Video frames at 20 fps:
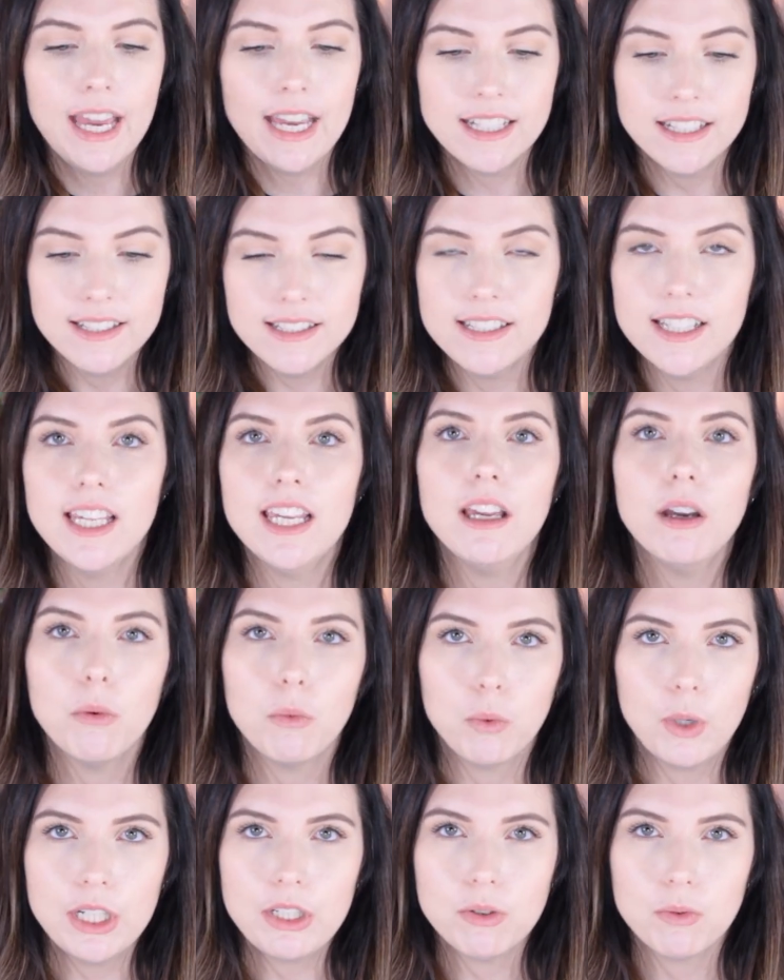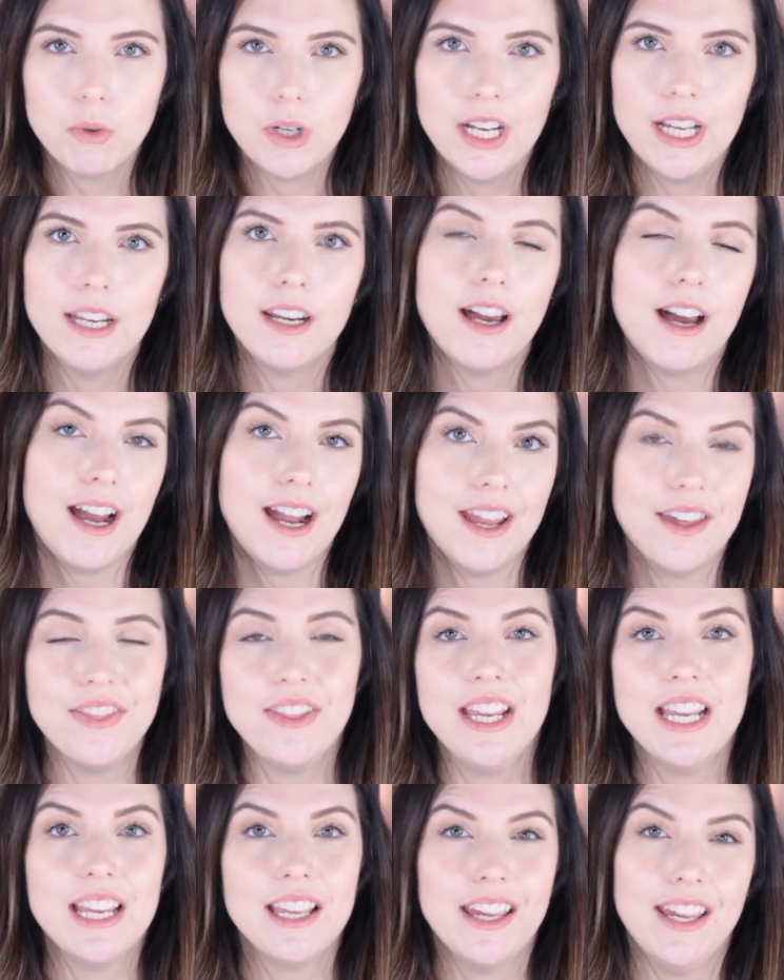and see which one I
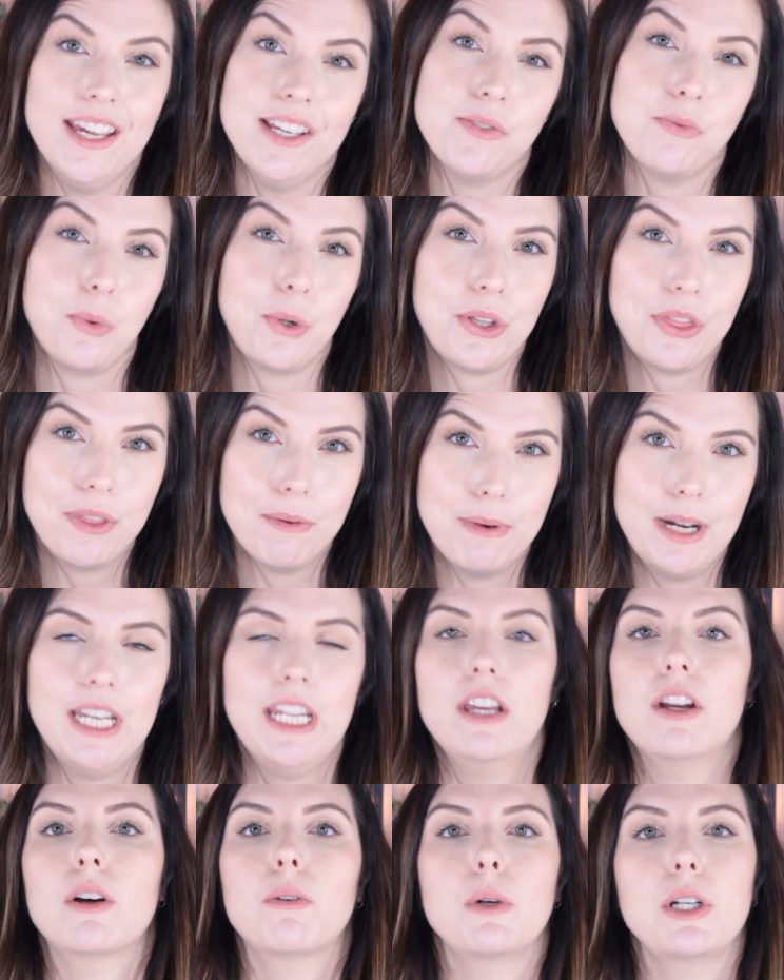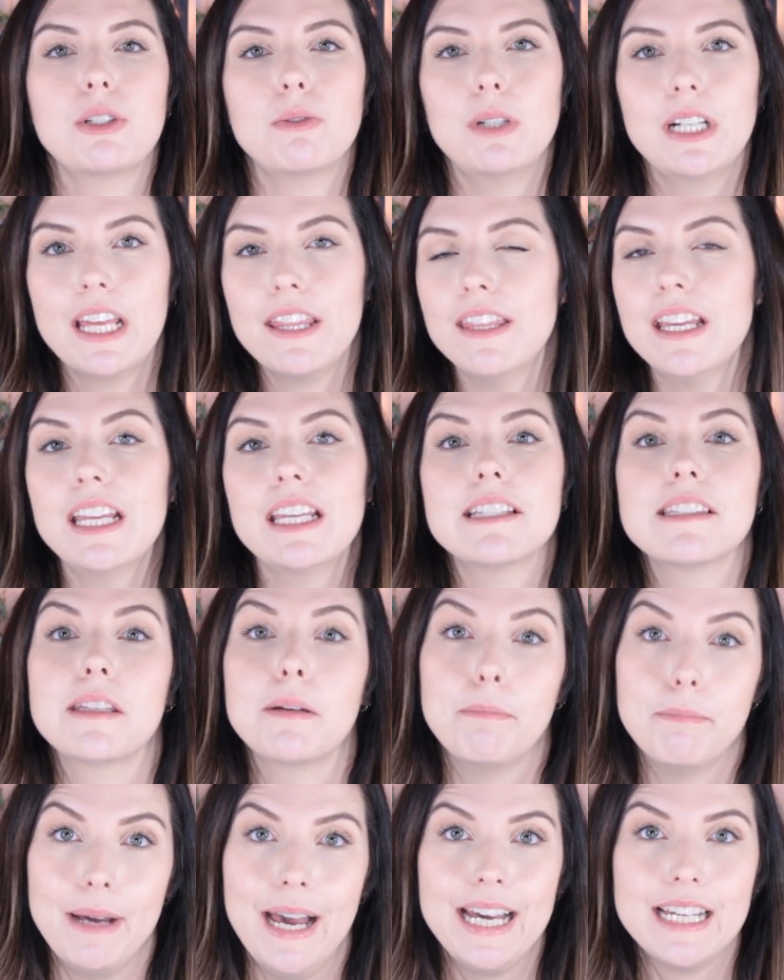think is worth the money or which one I think is
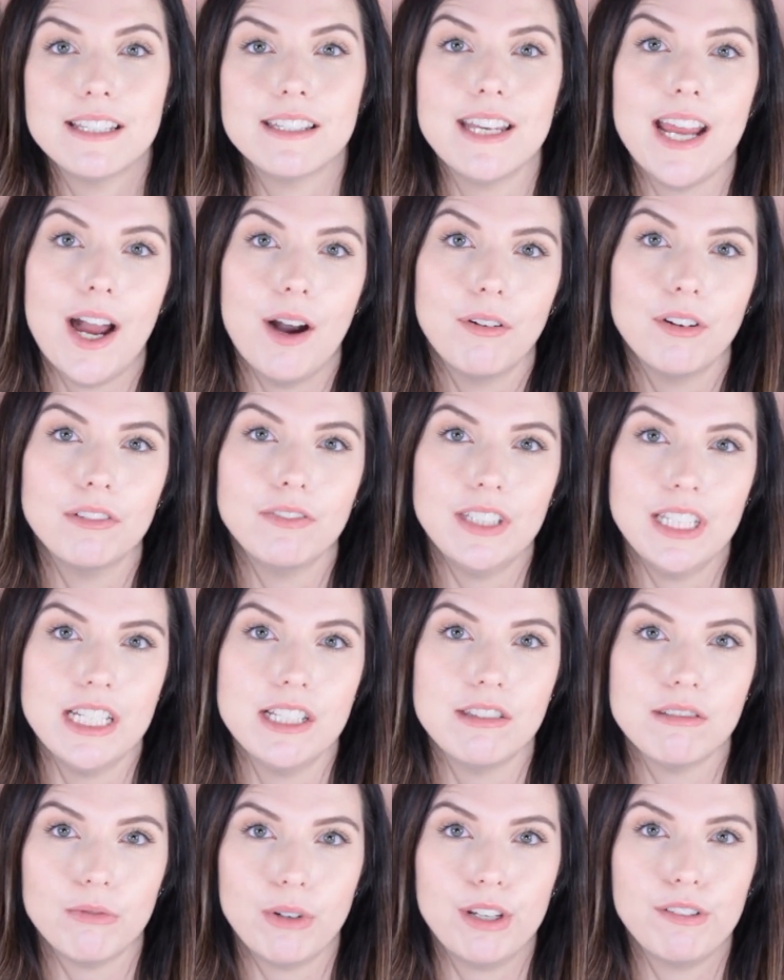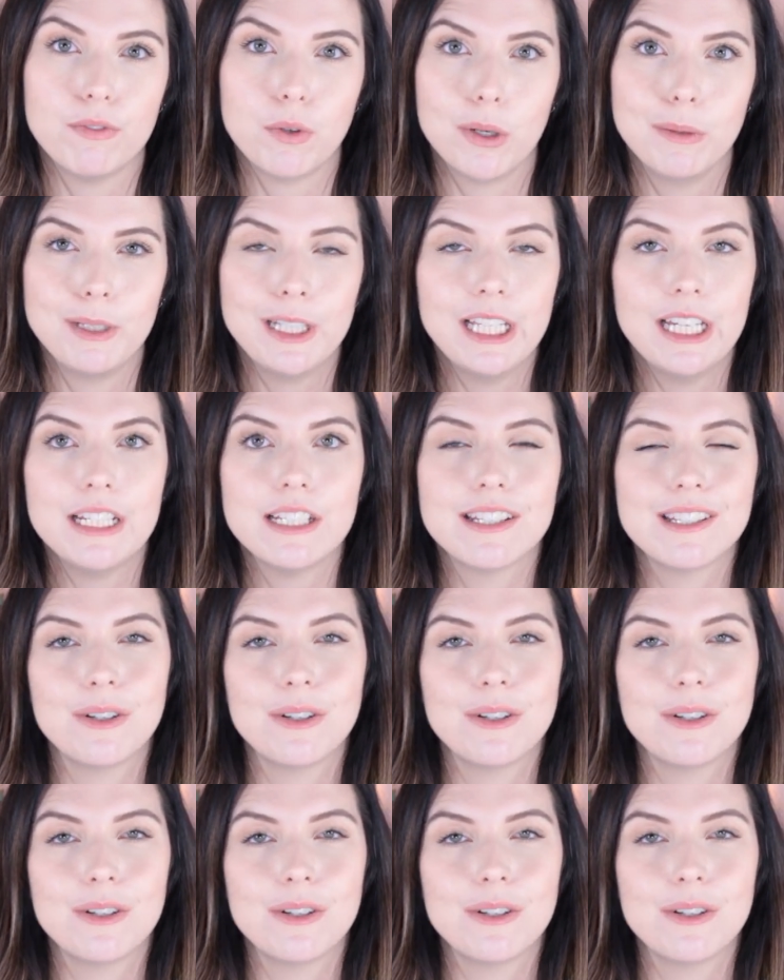the best out of these 3 formulas.